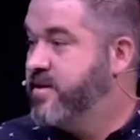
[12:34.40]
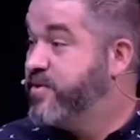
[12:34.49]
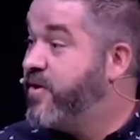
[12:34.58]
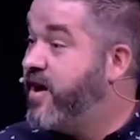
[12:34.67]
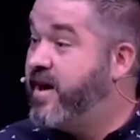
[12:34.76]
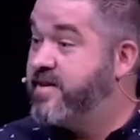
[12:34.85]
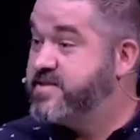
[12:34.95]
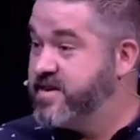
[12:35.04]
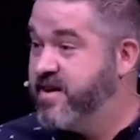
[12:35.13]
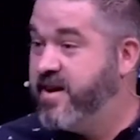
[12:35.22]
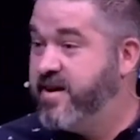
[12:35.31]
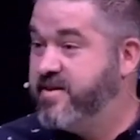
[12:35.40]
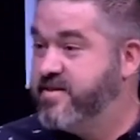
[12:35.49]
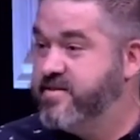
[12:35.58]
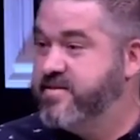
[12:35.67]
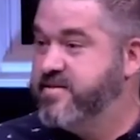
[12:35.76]
He cried out to God,
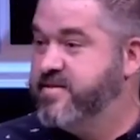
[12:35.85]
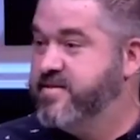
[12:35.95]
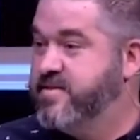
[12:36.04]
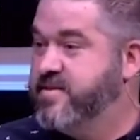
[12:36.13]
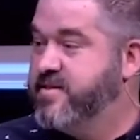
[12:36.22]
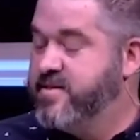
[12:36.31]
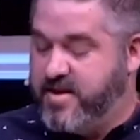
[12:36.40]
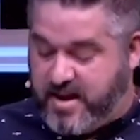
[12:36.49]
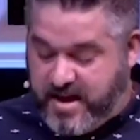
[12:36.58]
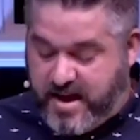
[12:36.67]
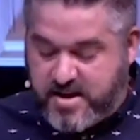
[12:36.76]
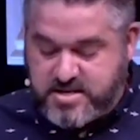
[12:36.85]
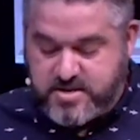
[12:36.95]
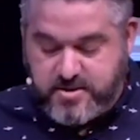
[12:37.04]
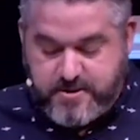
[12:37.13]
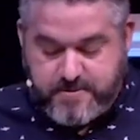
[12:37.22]
and he
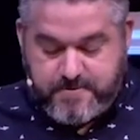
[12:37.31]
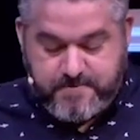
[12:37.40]
answered.